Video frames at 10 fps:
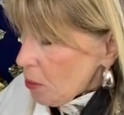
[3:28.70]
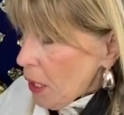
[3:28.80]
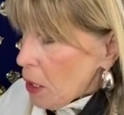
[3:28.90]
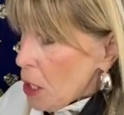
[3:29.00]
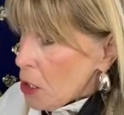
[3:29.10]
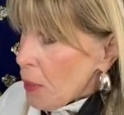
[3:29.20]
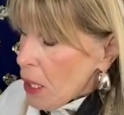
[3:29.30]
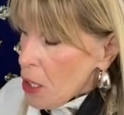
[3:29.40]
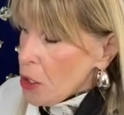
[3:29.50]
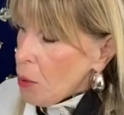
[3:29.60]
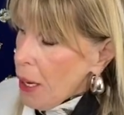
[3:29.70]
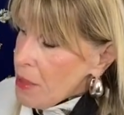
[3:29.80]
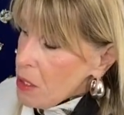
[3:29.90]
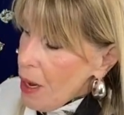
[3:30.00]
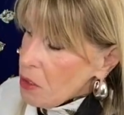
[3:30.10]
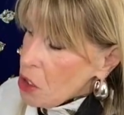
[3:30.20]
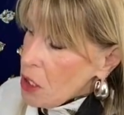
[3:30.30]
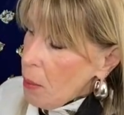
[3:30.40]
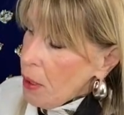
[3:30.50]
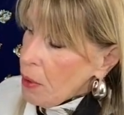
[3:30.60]
my gosh, my gosh. Okay, Missy, you have to
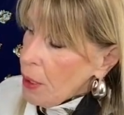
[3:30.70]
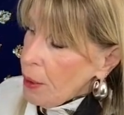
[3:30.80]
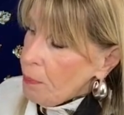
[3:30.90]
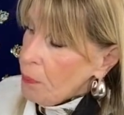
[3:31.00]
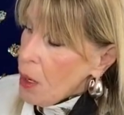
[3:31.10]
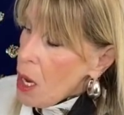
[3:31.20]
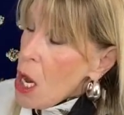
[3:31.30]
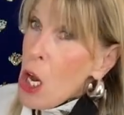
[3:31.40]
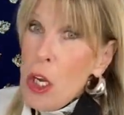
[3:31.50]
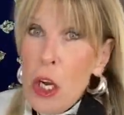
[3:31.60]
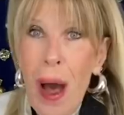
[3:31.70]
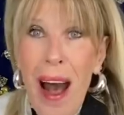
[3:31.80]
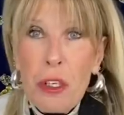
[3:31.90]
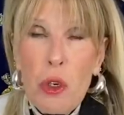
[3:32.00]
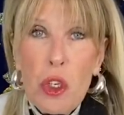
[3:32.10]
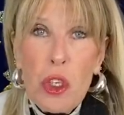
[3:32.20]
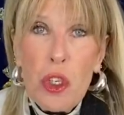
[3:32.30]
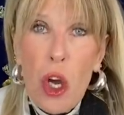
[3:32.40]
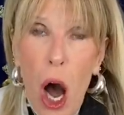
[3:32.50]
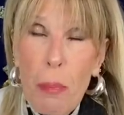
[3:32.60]
stop everything. You have to
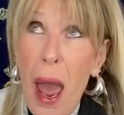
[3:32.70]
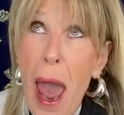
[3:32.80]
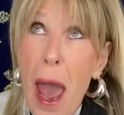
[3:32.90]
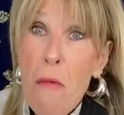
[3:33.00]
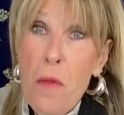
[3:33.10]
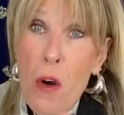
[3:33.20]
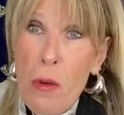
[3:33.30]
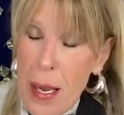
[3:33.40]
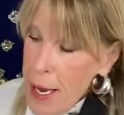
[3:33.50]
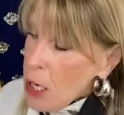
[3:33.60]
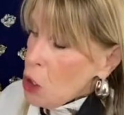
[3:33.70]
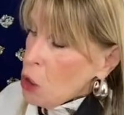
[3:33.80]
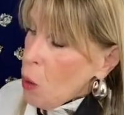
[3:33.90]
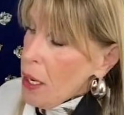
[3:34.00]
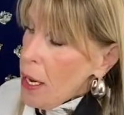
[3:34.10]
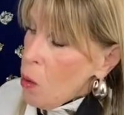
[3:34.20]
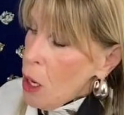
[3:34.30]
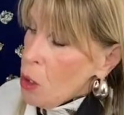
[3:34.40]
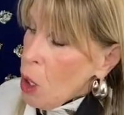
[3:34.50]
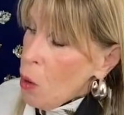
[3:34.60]
stop everything you're doing. I don't
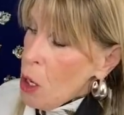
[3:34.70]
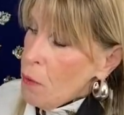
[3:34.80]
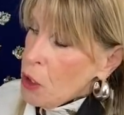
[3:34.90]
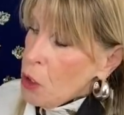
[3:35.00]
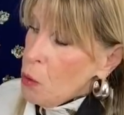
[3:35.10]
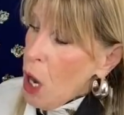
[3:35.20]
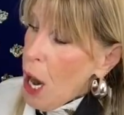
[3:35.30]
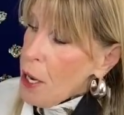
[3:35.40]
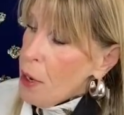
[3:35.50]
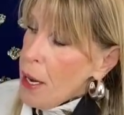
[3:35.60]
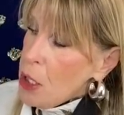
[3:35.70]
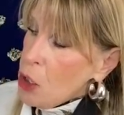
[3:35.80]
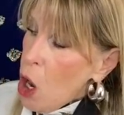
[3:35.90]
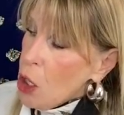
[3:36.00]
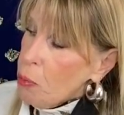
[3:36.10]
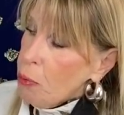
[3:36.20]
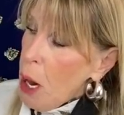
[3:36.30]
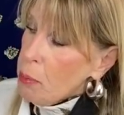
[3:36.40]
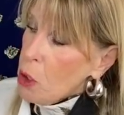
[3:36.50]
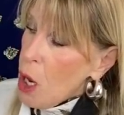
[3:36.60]
want you going over to hire any dogs,
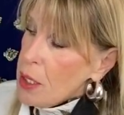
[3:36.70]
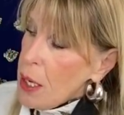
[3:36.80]
prop dogs